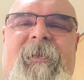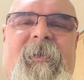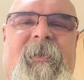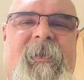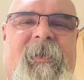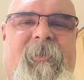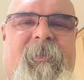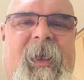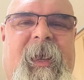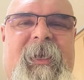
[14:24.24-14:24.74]

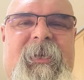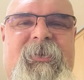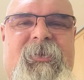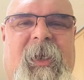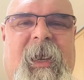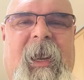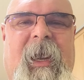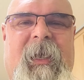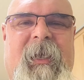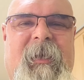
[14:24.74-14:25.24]
the main
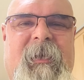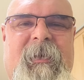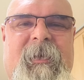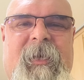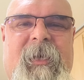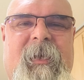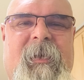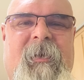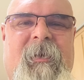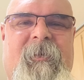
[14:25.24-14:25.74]
track
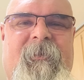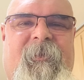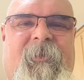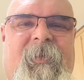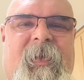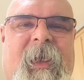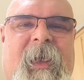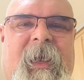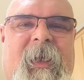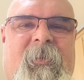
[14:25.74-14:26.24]
here
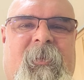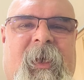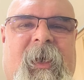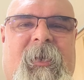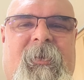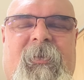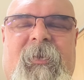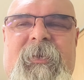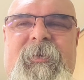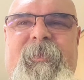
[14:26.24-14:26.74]
at
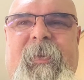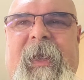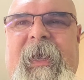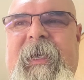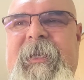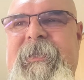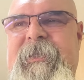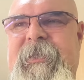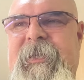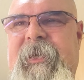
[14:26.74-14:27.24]
Wild Horse
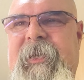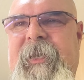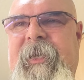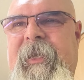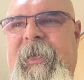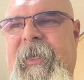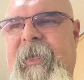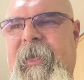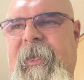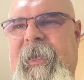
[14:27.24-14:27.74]
Pass.
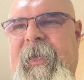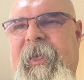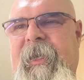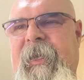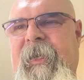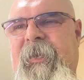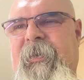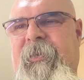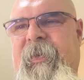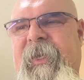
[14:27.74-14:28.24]

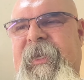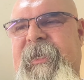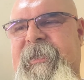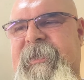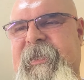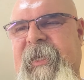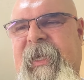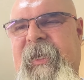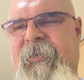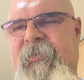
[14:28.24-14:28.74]
We
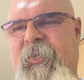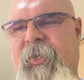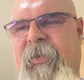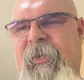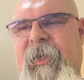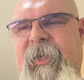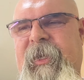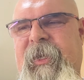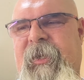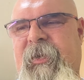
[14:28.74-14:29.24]
decided we're
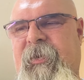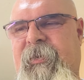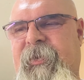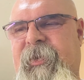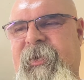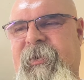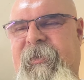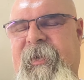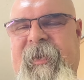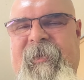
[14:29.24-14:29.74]
going to go
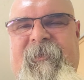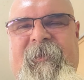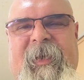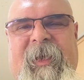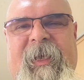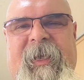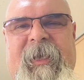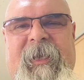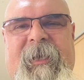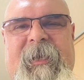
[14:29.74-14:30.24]
do an
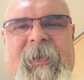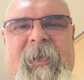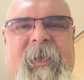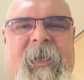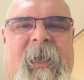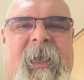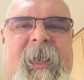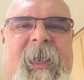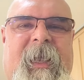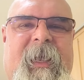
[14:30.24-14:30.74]
event
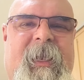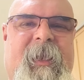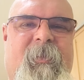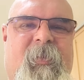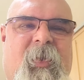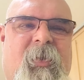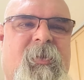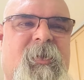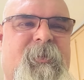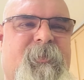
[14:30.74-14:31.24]
at Indy
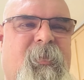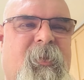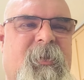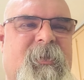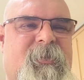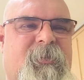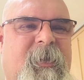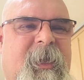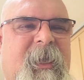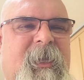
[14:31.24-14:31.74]

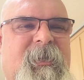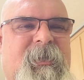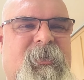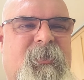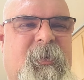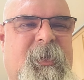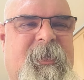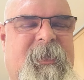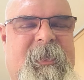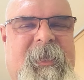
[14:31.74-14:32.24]
Motorsports Ranch
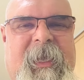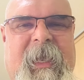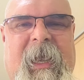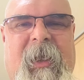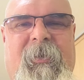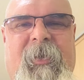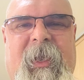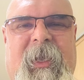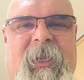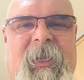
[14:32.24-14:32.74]
with the
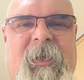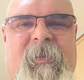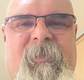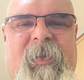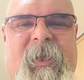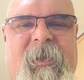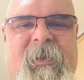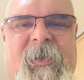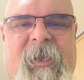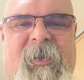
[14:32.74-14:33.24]
Audi Club
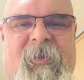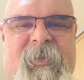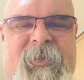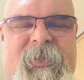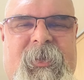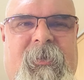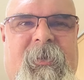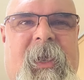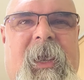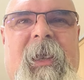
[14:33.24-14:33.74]
here in
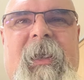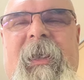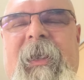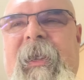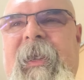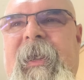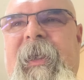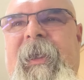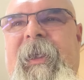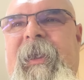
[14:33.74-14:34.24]
Arizona.
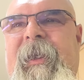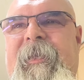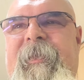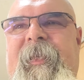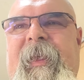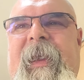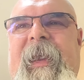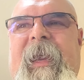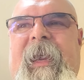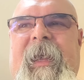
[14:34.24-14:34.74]

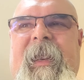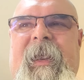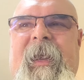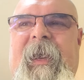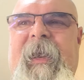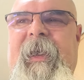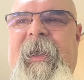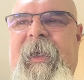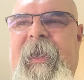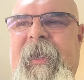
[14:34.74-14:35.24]
They had
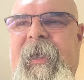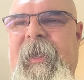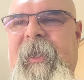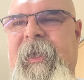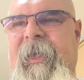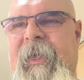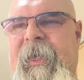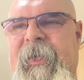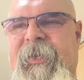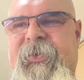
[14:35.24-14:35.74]
a
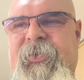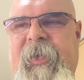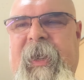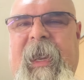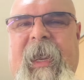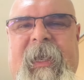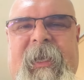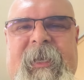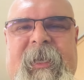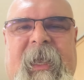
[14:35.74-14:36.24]

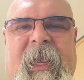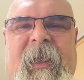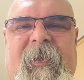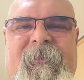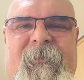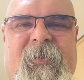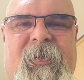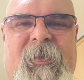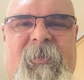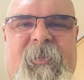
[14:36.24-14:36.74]
track day
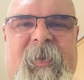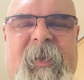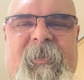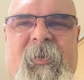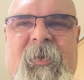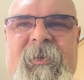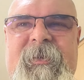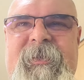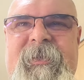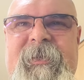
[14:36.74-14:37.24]
for the
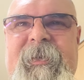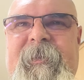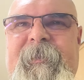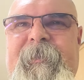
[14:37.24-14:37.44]
members,